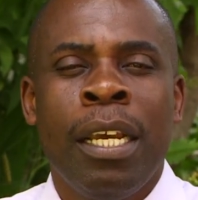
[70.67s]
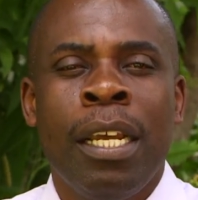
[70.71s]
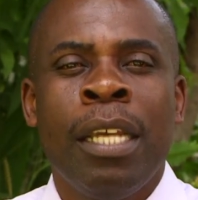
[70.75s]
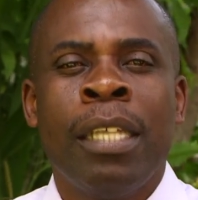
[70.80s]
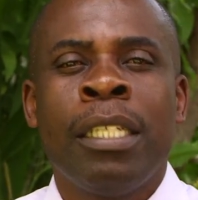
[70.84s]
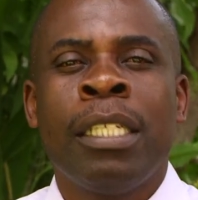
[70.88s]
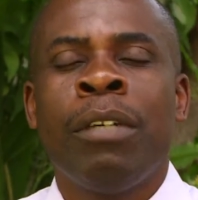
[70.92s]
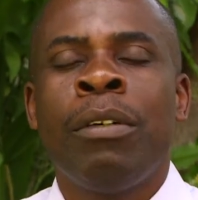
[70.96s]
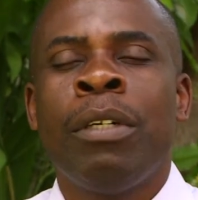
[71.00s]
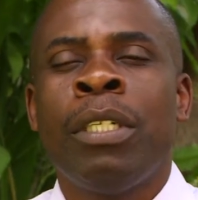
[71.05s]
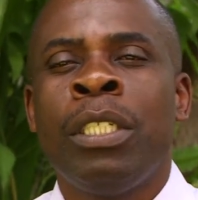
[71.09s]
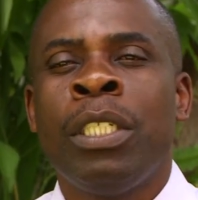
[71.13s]

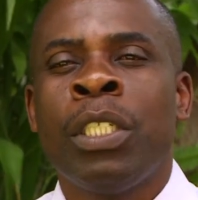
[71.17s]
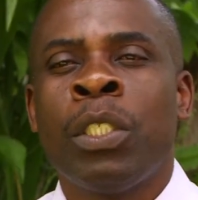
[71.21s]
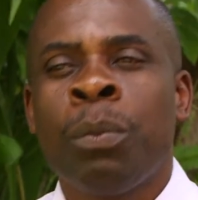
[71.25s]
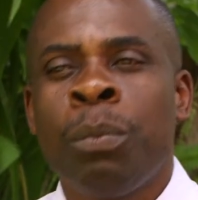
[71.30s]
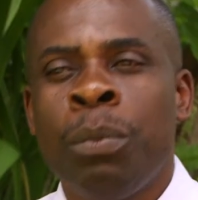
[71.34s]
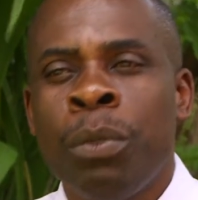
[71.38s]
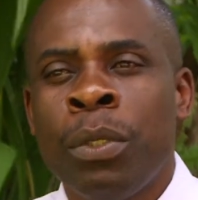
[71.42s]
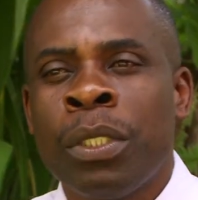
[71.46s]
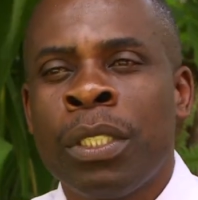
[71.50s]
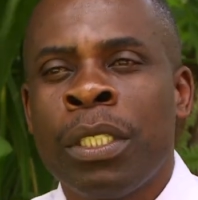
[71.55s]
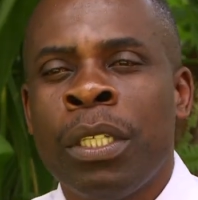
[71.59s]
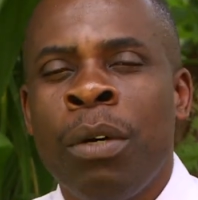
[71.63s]
At our
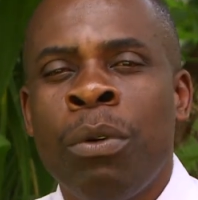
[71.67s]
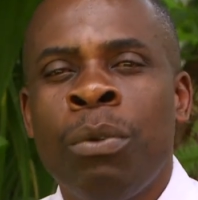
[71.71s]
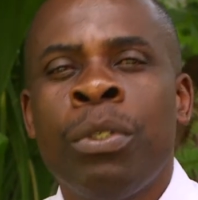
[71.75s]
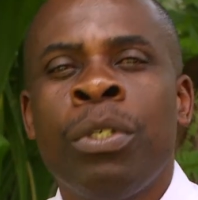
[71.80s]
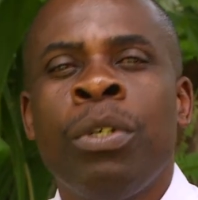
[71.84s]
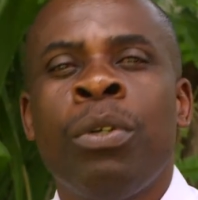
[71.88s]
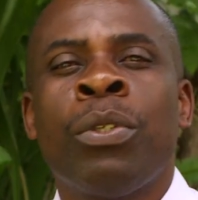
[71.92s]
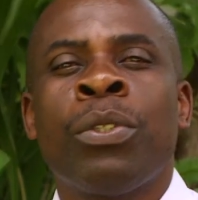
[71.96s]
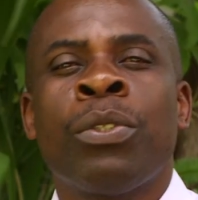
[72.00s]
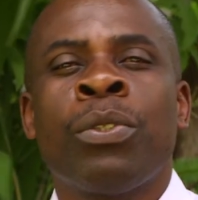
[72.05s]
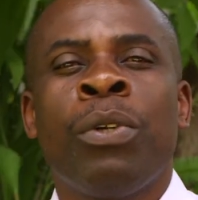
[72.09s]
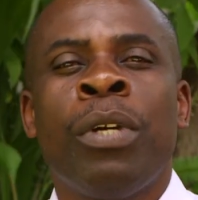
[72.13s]
disposal,
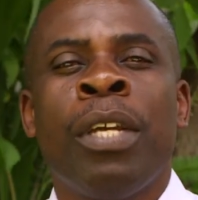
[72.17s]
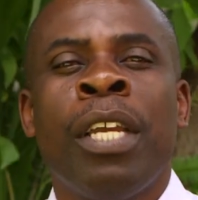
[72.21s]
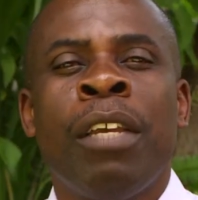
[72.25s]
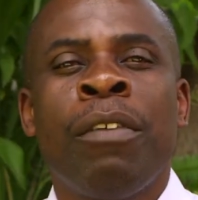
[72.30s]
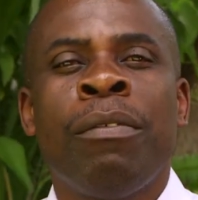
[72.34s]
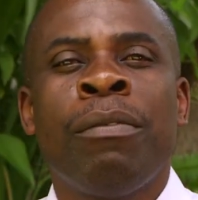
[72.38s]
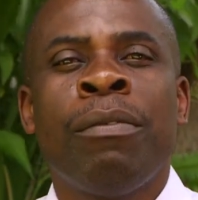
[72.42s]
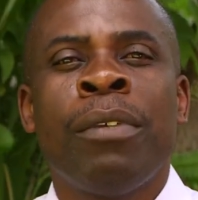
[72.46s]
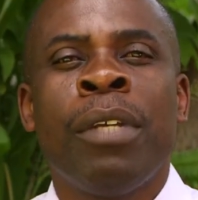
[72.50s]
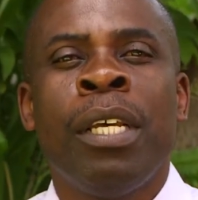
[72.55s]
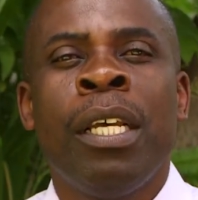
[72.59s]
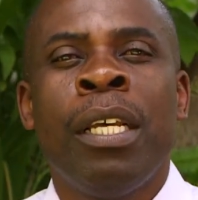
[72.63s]
we also
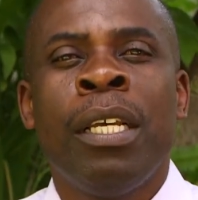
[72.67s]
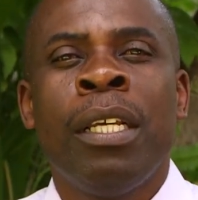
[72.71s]
have